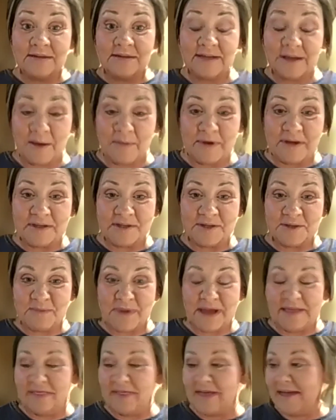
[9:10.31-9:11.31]
to come into
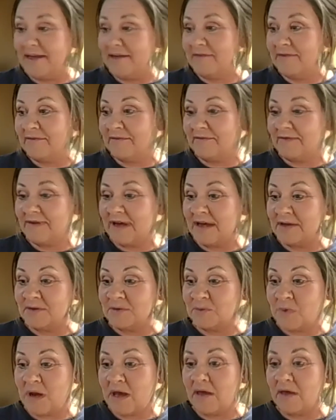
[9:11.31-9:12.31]
my life
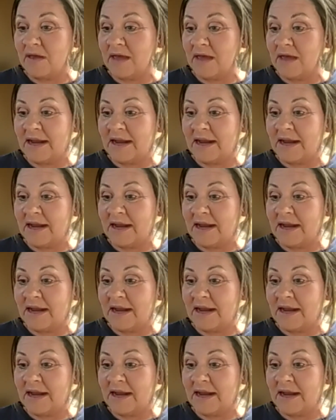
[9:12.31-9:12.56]
as well.